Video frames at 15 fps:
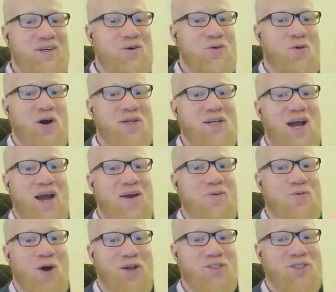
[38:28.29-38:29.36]
One guy
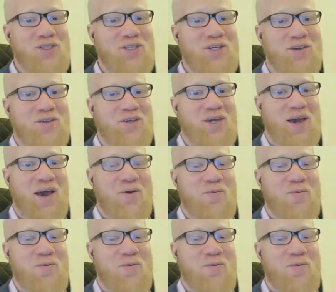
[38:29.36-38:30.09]
watching the other guy,